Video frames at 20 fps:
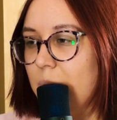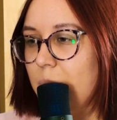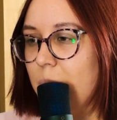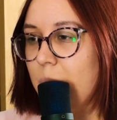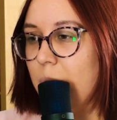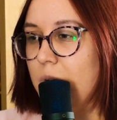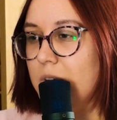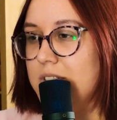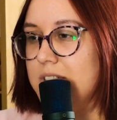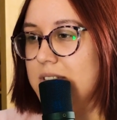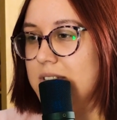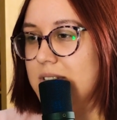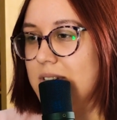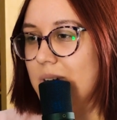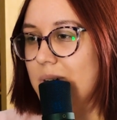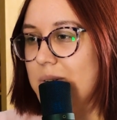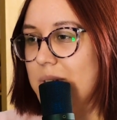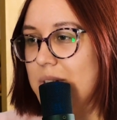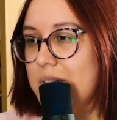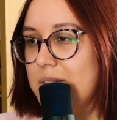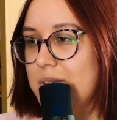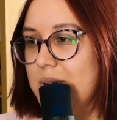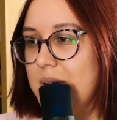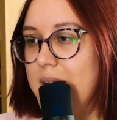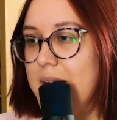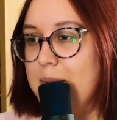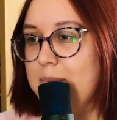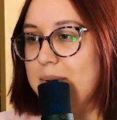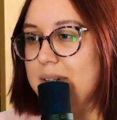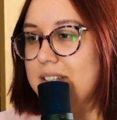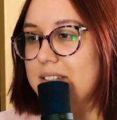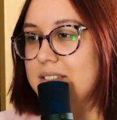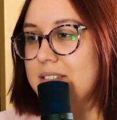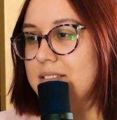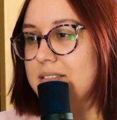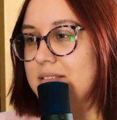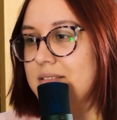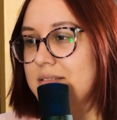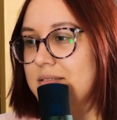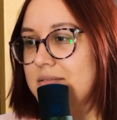what is going to happen.
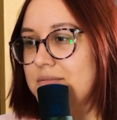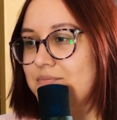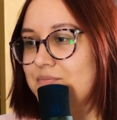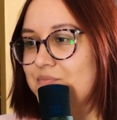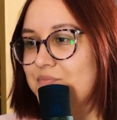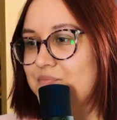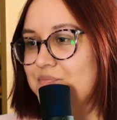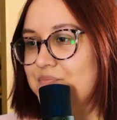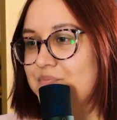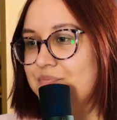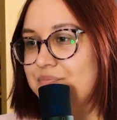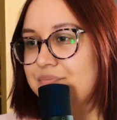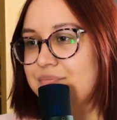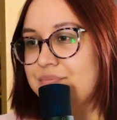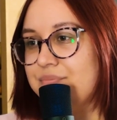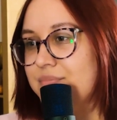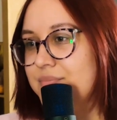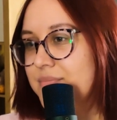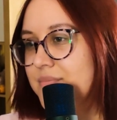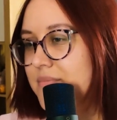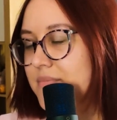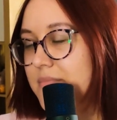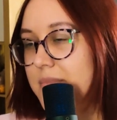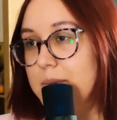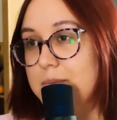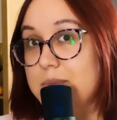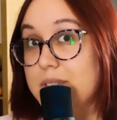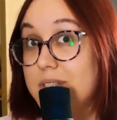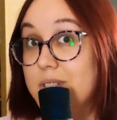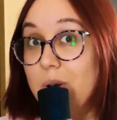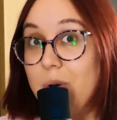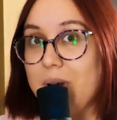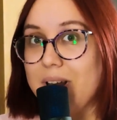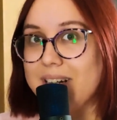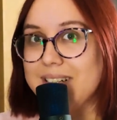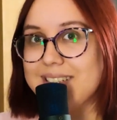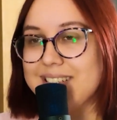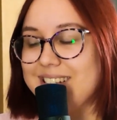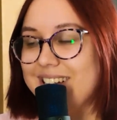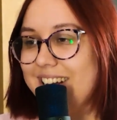I'm so
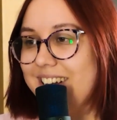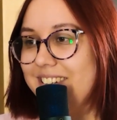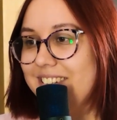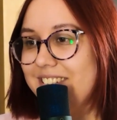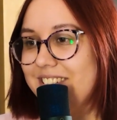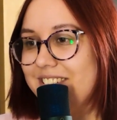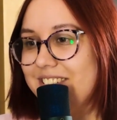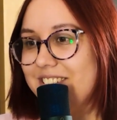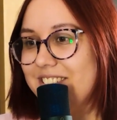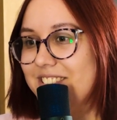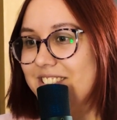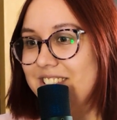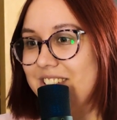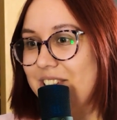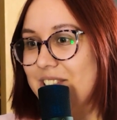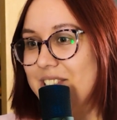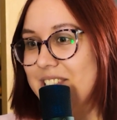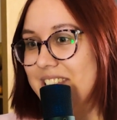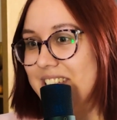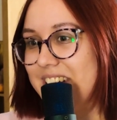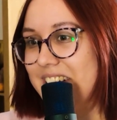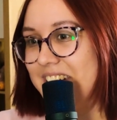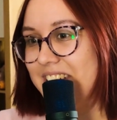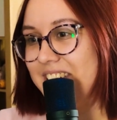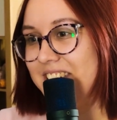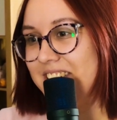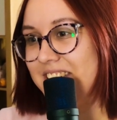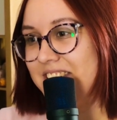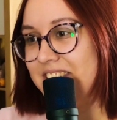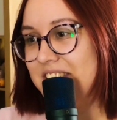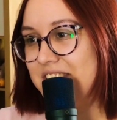excited, seriously.